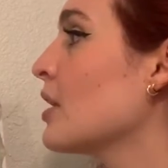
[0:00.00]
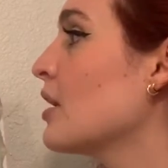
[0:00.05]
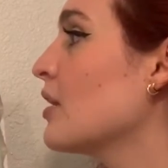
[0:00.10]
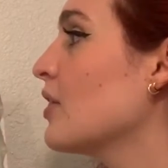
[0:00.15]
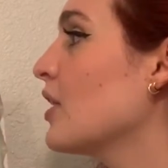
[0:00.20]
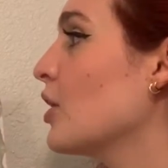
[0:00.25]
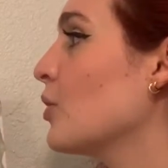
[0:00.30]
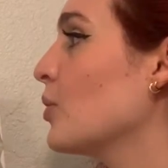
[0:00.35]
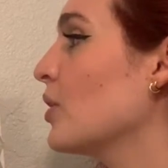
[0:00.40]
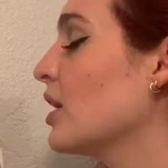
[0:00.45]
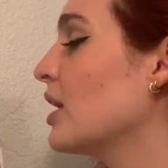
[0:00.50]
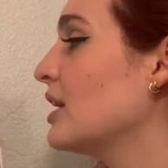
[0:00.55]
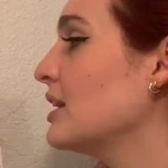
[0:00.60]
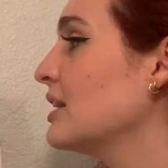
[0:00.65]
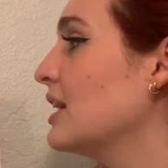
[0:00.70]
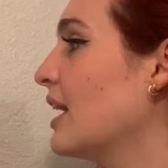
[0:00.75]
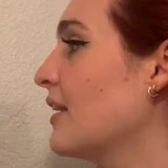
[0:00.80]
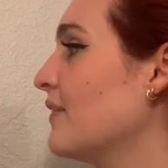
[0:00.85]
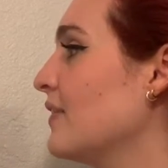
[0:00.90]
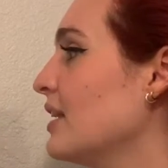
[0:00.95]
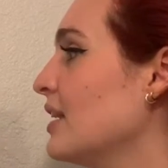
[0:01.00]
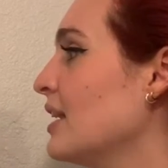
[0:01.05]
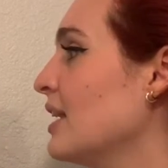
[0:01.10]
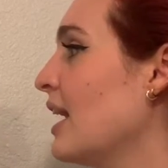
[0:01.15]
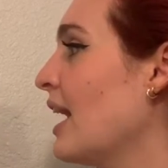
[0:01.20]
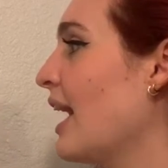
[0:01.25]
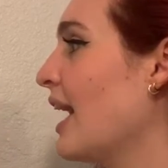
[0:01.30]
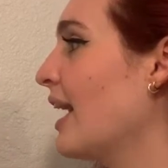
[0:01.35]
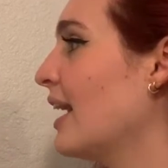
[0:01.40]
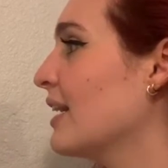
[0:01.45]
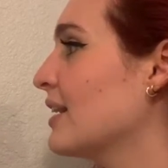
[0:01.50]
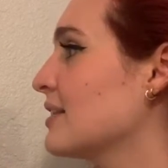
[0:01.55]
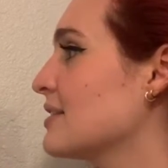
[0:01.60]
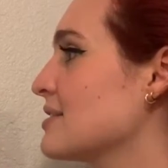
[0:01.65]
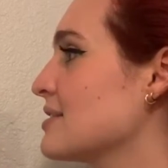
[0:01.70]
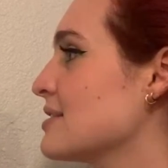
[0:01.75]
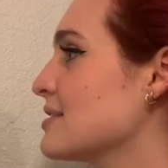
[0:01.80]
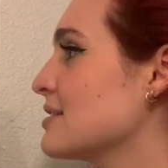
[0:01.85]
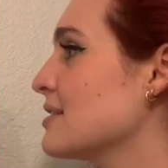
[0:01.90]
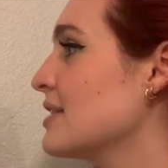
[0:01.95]
There were 11
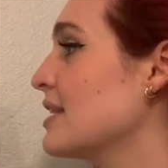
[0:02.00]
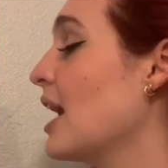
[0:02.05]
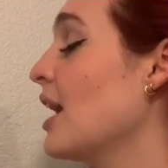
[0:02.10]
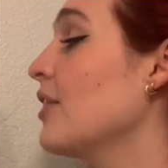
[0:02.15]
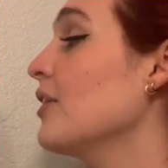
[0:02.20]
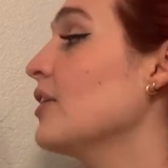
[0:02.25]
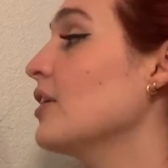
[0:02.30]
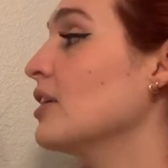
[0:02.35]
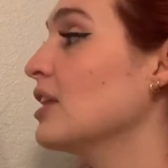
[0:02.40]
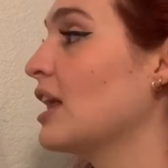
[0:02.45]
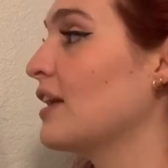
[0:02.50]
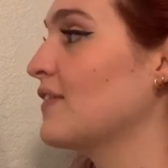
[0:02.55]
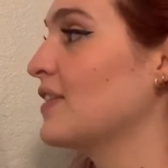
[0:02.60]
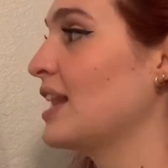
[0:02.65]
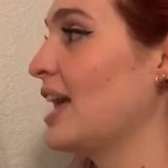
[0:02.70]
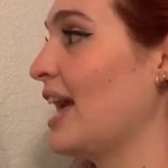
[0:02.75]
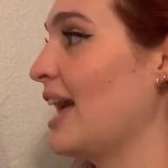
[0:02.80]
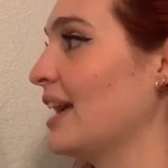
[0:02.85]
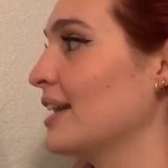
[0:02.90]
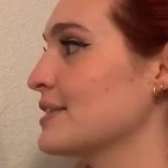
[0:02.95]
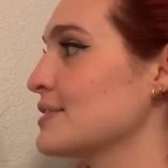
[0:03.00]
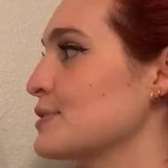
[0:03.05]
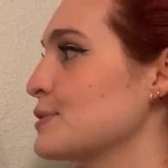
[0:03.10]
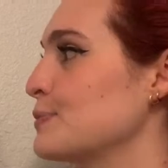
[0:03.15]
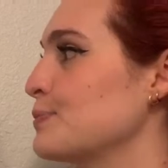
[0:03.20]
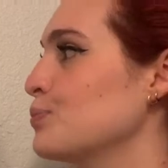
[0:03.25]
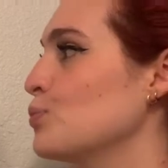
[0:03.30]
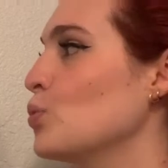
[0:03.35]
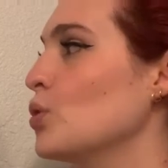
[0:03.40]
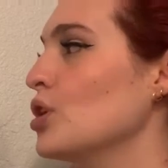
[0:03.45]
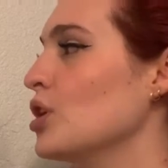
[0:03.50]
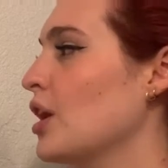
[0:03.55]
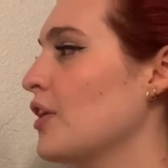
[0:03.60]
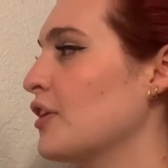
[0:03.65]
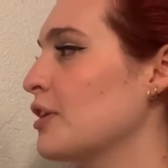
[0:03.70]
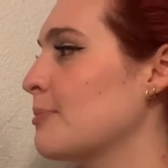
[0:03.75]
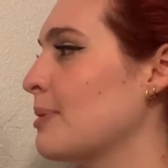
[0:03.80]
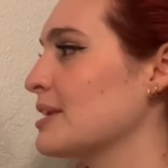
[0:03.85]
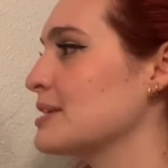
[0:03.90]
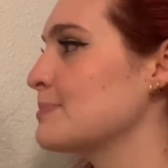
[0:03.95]
eggs. The other 11 eggs weren't on
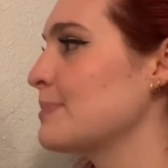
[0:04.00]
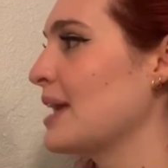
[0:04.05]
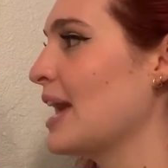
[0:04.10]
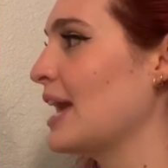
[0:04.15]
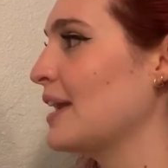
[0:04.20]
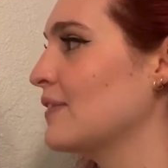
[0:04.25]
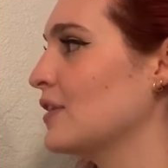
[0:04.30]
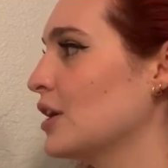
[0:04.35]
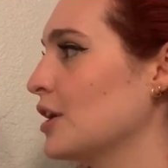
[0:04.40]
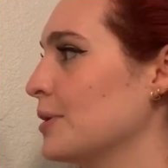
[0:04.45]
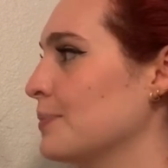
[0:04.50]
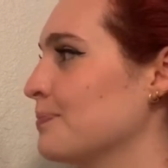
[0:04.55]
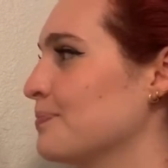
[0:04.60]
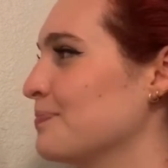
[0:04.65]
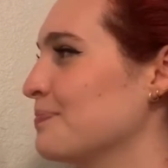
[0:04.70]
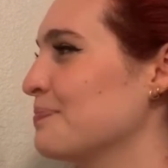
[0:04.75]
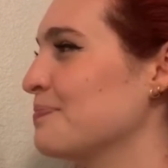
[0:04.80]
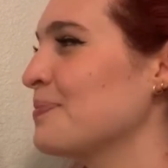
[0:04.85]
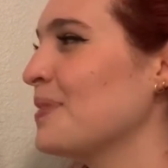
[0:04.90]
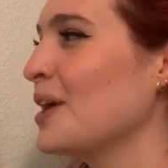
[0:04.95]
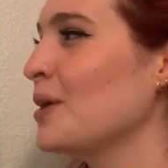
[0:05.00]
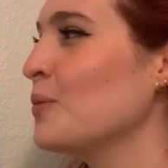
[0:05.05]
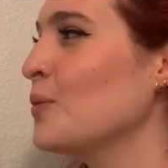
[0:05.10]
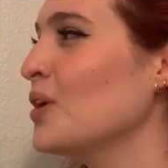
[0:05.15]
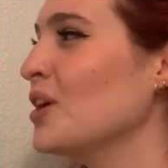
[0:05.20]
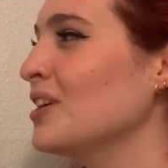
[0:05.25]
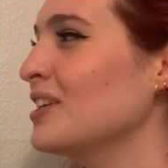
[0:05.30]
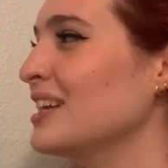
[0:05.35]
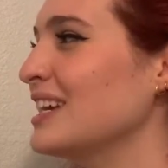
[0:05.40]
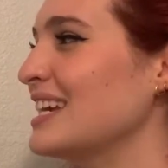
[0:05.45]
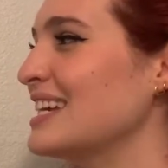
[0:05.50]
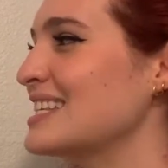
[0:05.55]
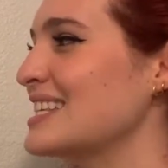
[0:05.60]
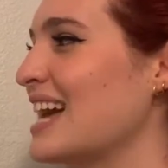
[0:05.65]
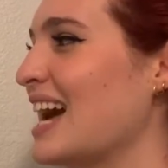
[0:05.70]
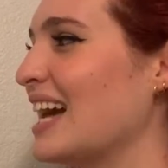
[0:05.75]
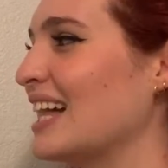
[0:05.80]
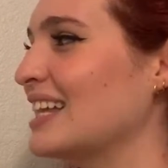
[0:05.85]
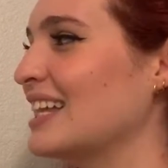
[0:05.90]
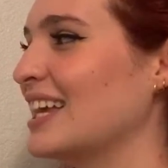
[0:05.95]
their best behavior. They weren't
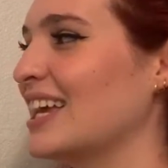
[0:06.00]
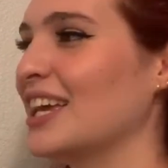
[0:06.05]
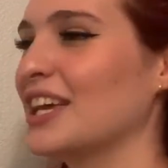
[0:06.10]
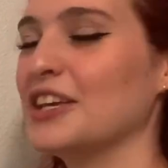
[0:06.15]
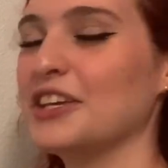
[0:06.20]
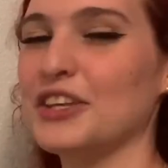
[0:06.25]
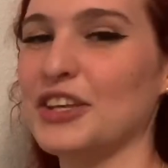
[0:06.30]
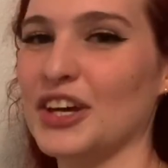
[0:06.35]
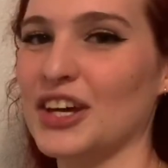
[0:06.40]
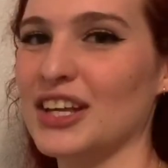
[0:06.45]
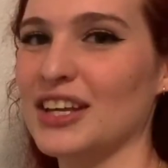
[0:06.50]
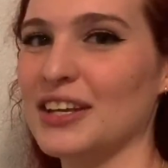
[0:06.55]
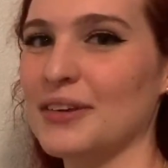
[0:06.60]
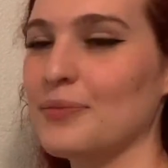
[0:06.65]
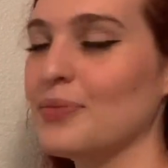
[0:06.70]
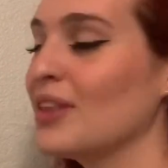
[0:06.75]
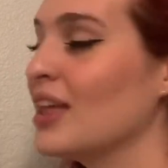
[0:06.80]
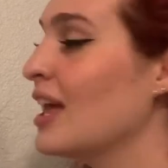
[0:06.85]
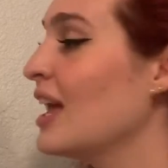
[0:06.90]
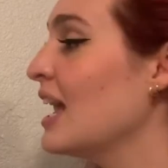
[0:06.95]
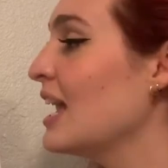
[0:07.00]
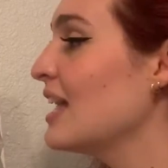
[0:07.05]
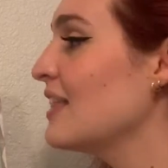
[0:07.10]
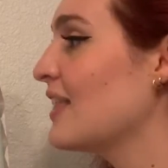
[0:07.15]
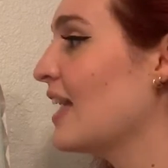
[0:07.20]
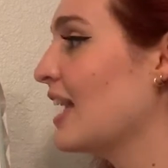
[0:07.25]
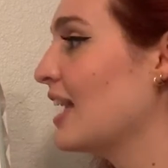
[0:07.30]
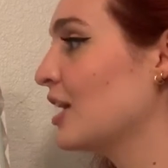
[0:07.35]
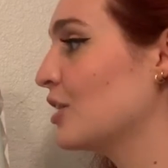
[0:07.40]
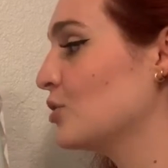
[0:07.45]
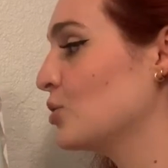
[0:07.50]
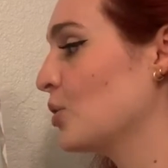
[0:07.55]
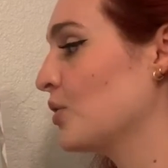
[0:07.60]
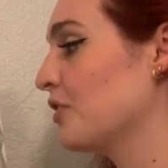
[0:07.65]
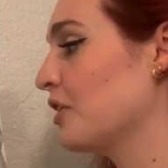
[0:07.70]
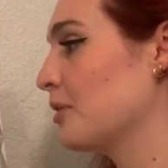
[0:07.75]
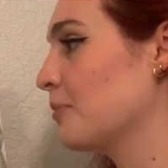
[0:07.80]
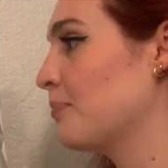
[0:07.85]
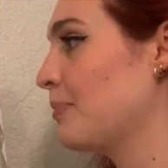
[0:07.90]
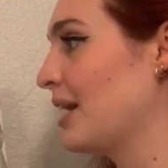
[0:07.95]
exactly good. They ignored
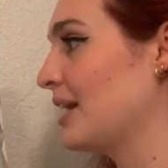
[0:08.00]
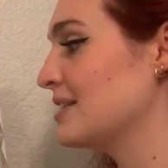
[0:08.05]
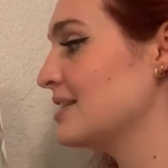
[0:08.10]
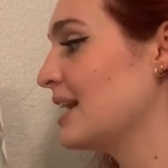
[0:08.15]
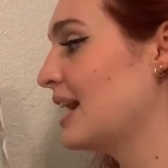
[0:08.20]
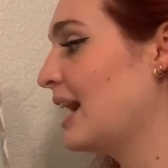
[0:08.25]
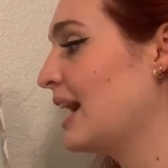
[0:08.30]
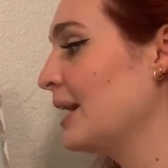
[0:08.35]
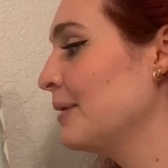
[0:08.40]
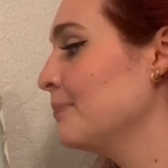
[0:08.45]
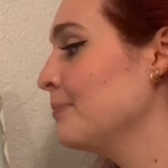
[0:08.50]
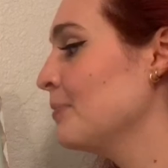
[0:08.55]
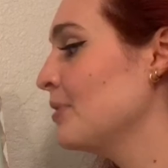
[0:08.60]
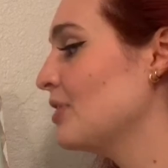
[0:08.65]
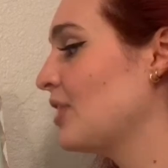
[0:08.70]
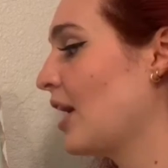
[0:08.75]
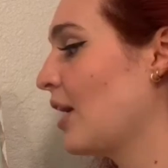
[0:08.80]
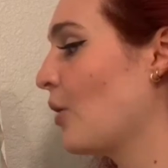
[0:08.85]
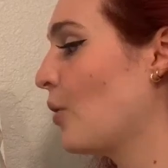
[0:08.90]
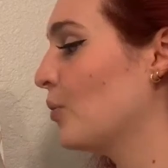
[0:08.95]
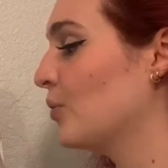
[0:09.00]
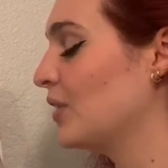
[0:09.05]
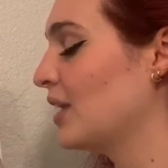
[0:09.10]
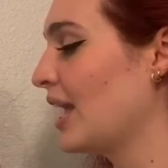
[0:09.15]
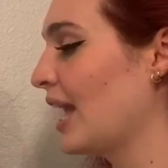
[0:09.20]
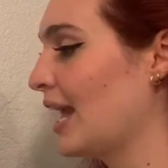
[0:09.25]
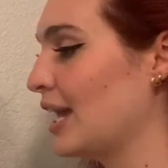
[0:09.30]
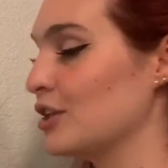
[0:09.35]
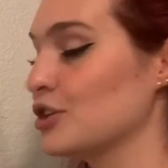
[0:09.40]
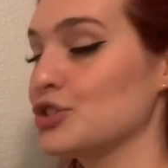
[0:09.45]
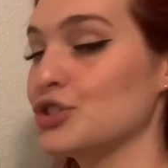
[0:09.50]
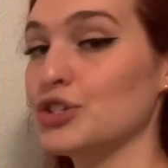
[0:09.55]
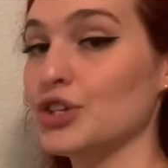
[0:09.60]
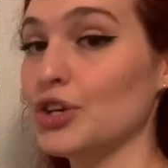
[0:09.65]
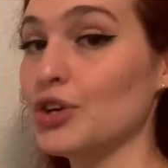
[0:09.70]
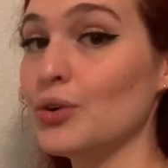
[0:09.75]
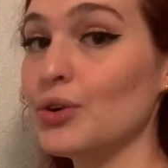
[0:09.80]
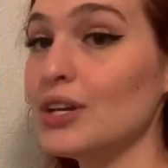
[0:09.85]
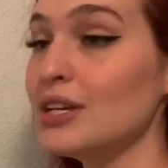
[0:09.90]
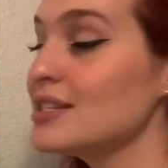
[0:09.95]
their bedtime. They only ate
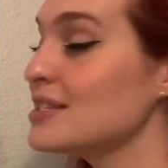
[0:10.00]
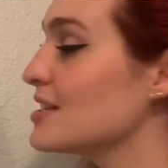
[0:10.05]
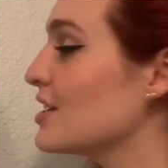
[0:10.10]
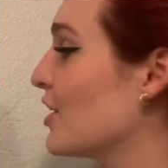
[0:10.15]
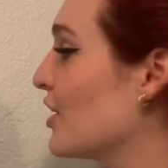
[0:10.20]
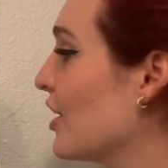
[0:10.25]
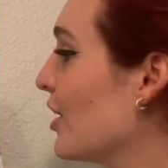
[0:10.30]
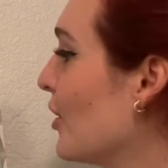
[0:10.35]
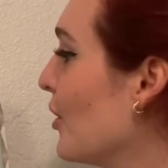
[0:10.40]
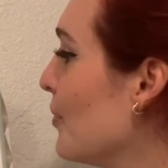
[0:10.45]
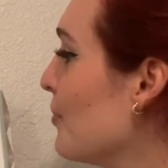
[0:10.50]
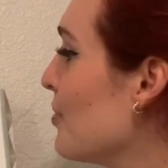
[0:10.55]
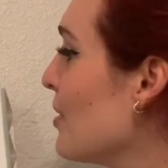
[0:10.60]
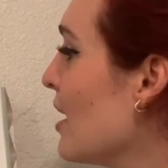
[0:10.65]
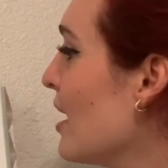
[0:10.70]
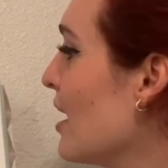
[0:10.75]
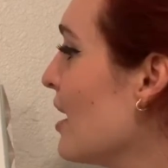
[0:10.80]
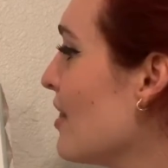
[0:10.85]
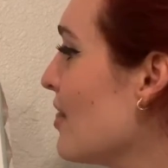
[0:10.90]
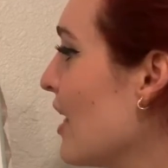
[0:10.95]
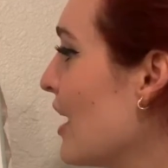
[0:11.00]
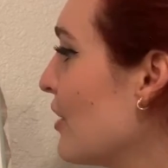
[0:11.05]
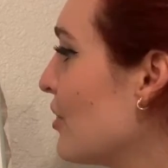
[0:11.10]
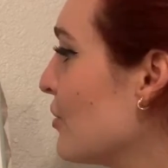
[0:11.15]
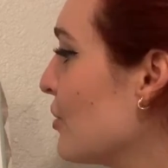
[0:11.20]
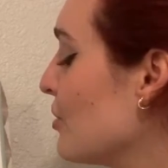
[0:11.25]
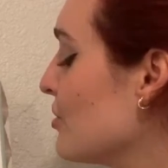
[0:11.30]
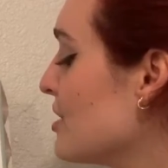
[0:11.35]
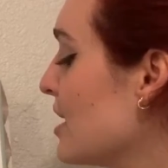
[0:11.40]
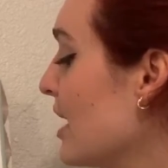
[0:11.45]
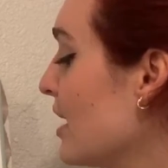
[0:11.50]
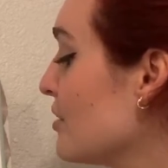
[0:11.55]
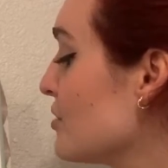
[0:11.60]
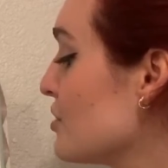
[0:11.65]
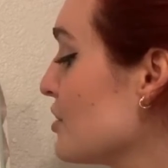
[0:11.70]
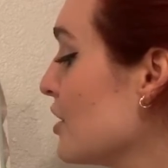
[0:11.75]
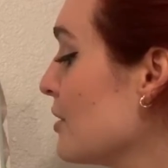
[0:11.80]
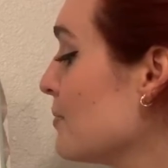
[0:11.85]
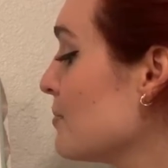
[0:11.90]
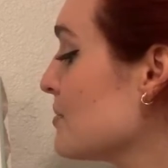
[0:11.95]
sugary cereal. They threw
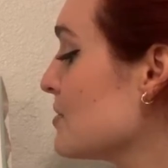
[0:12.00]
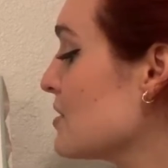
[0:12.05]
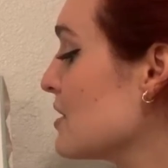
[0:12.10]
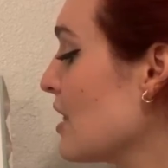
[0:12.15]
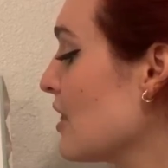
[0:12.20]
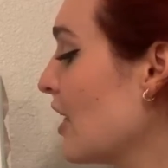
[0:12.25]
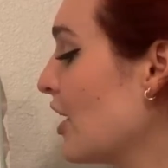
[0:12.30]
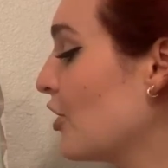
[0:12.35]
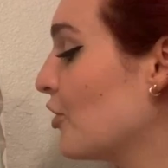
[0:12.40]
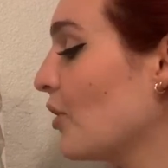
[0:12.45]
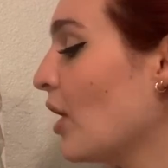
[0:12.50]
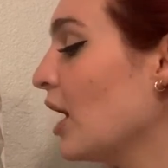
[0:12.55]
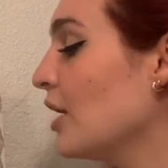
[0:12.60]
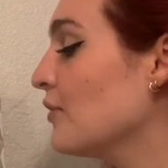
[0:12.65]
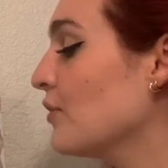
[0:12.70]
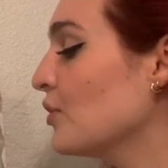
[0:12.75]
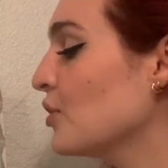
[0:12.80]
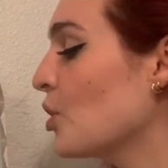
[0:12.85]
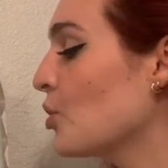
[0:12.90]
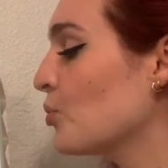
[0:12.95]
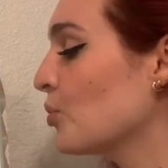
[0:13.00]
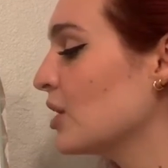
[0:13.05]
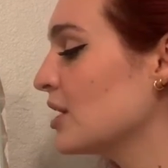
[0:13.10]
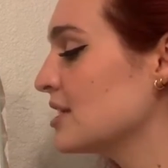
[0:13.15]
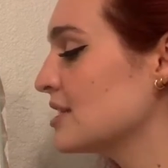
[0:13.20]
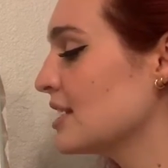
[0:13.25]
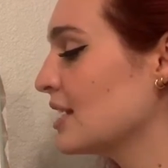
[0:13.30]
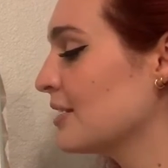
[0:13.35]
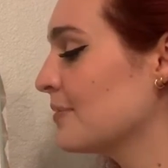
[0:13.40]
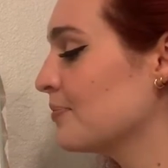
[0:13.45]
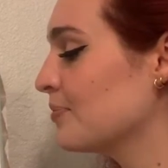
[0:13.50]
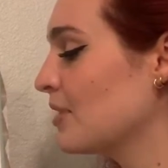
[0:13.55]
tantrums. They cried for no reason.